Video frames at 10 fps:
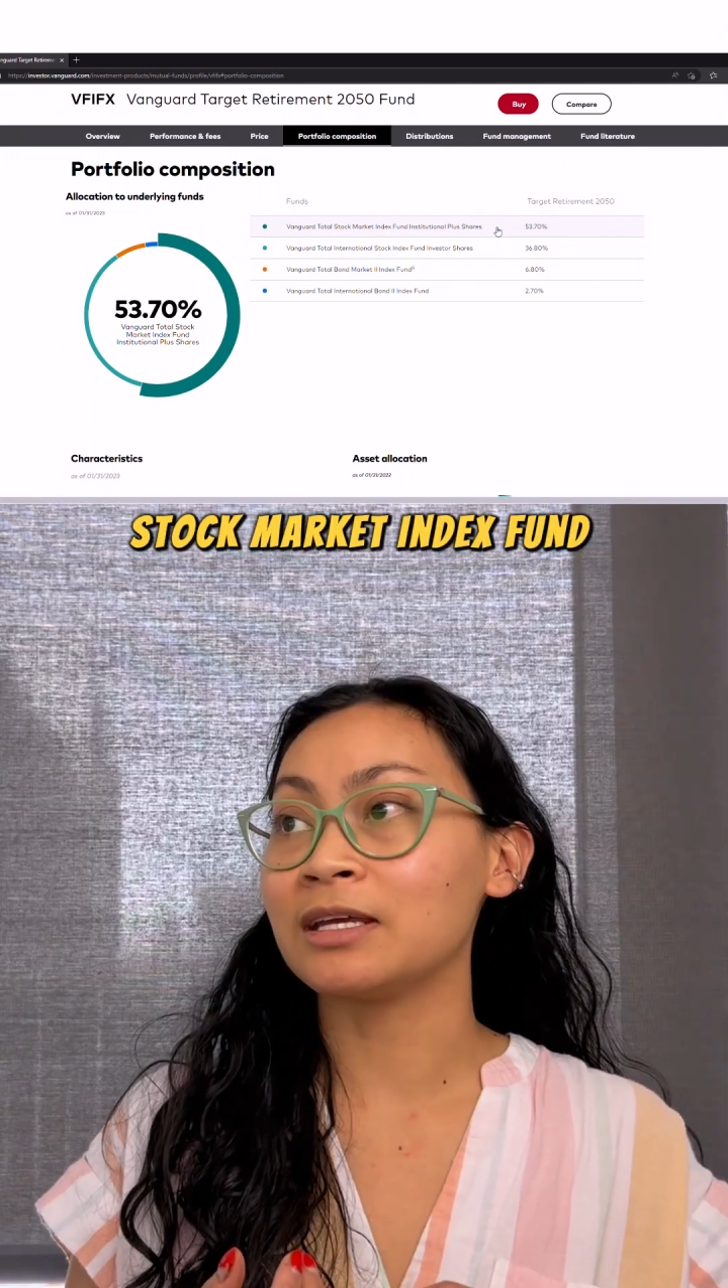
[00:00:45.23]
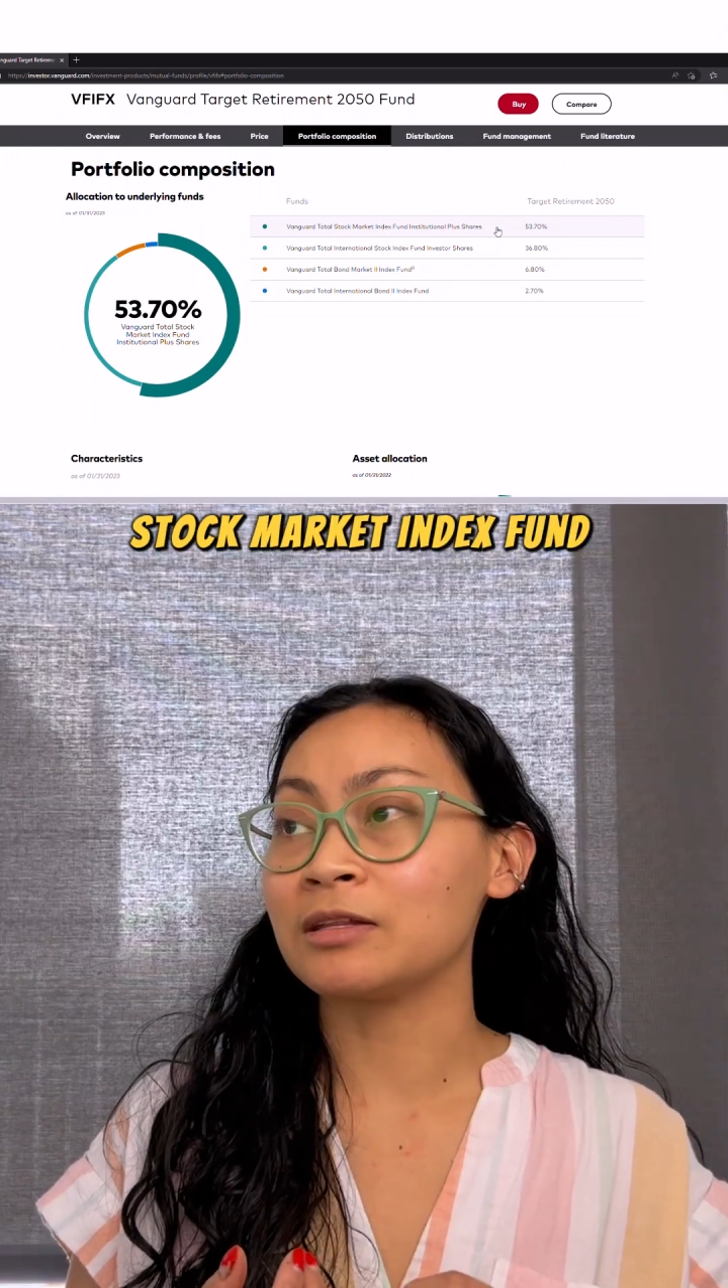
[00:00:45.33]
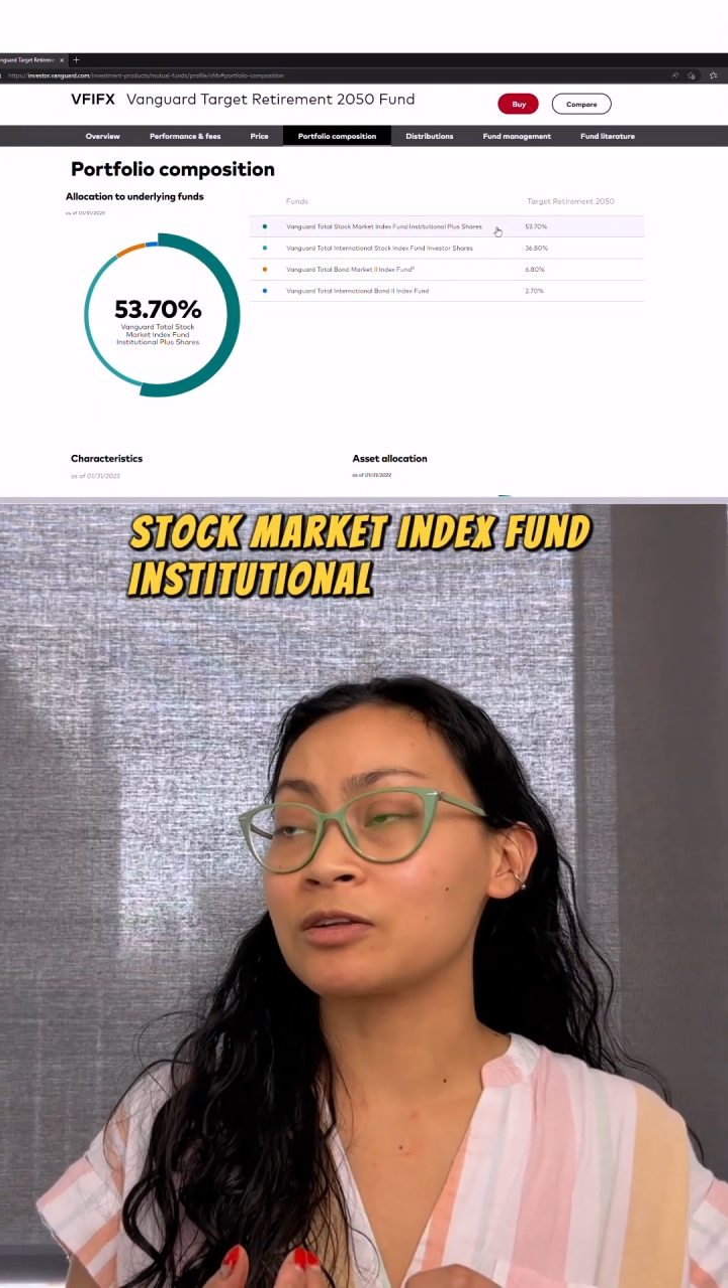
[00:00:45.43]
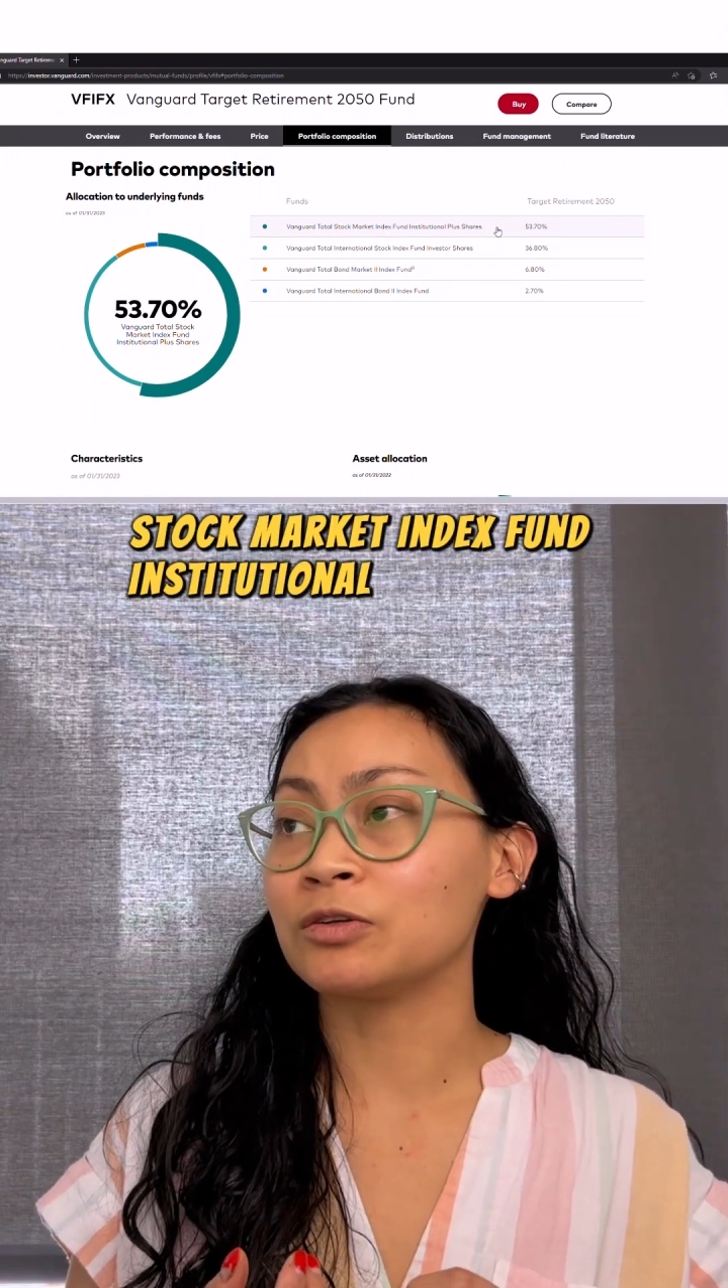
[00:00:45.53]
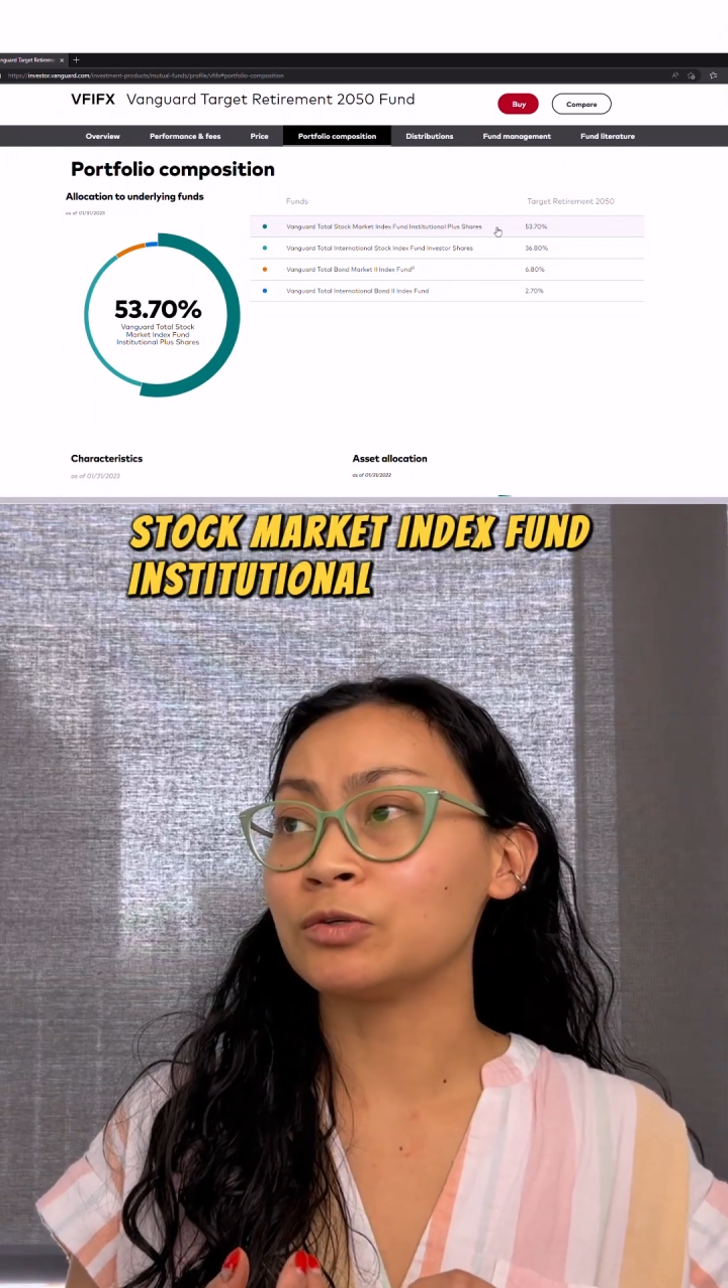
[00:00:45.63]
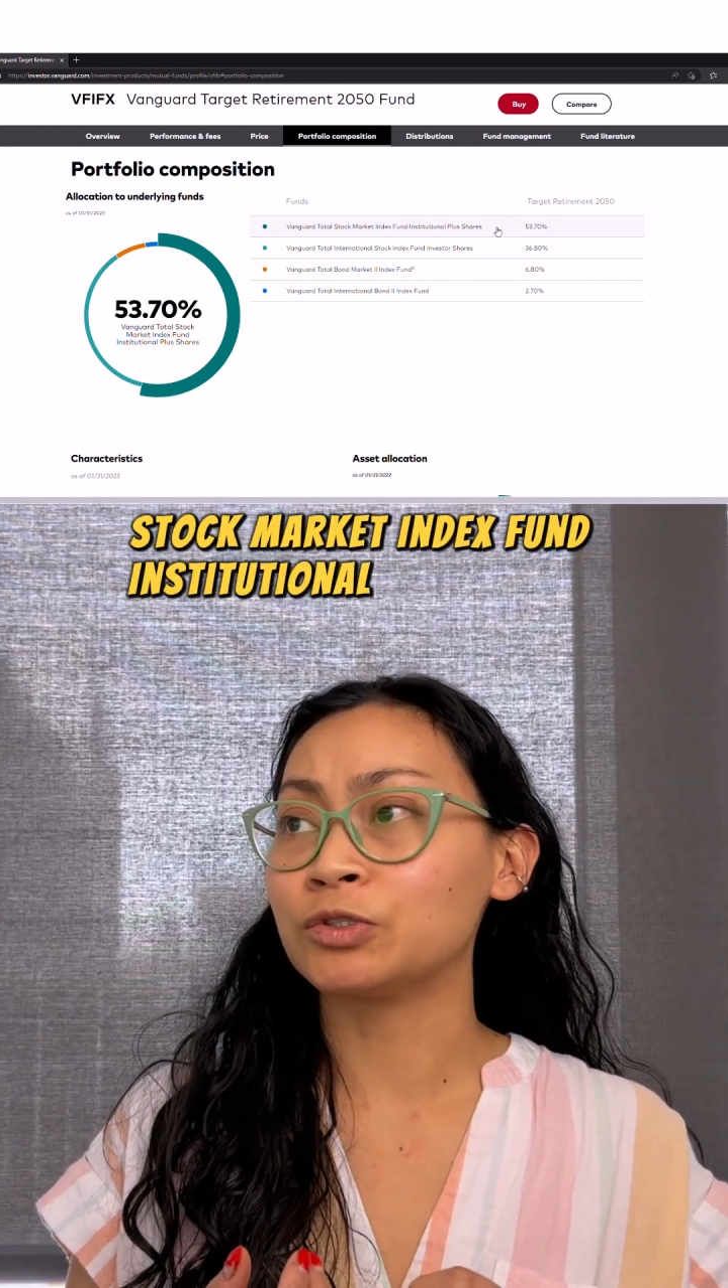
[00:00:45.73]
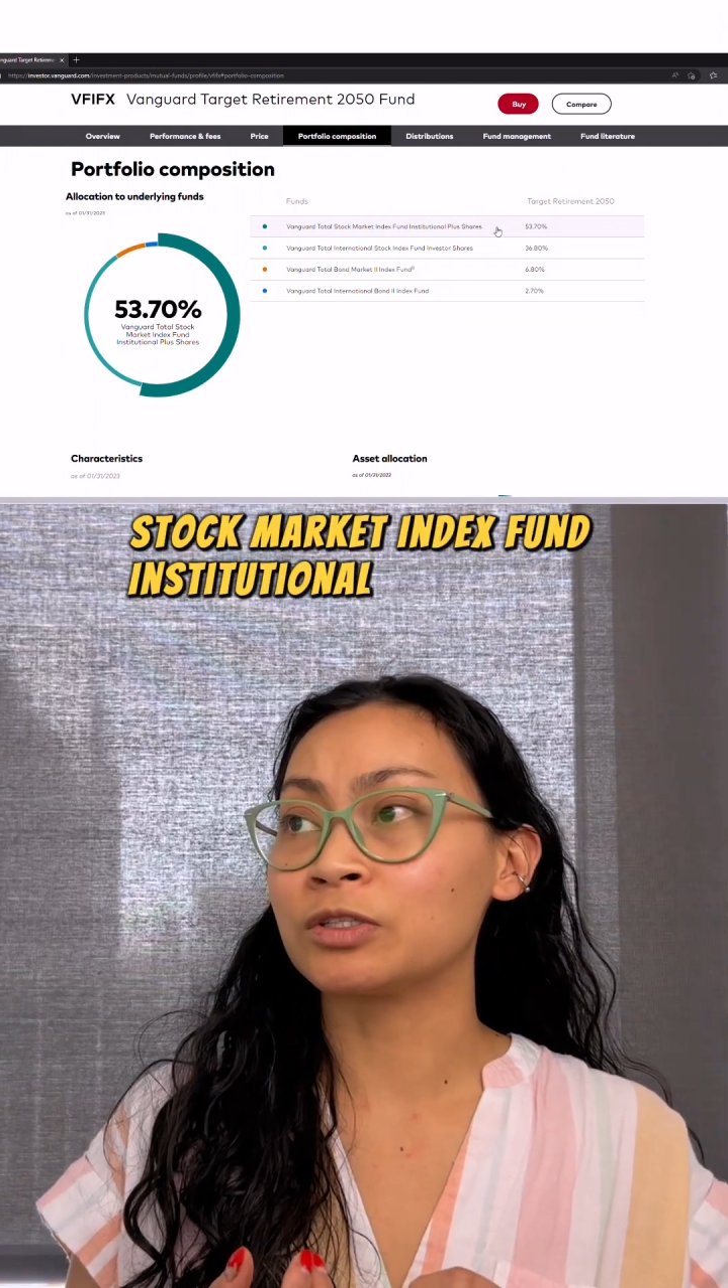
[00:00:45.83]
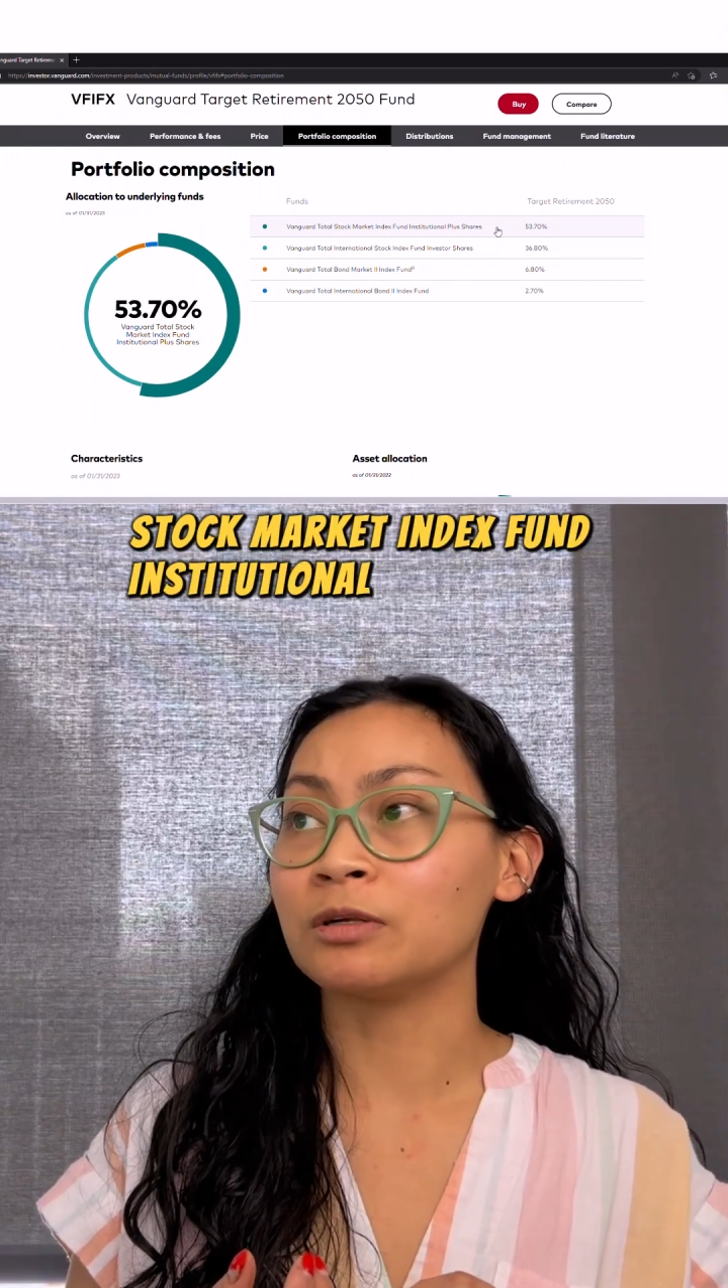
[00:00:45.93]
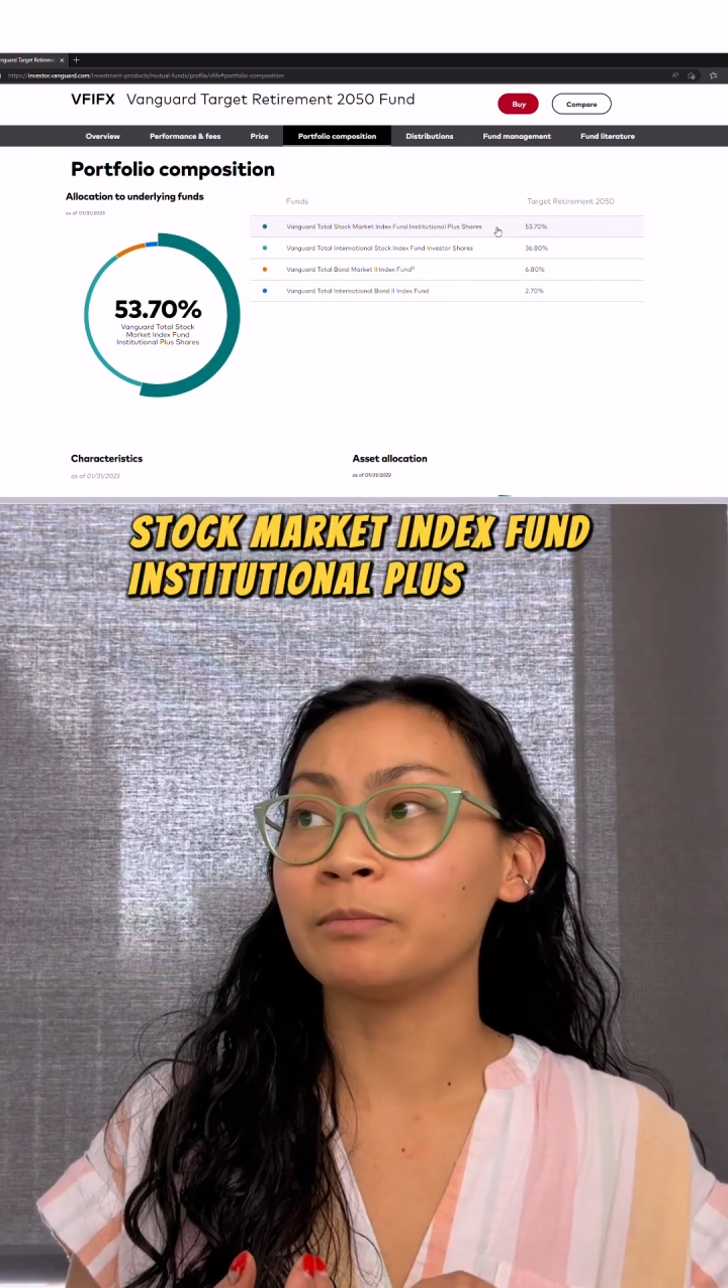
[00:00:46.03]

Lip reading: Institutional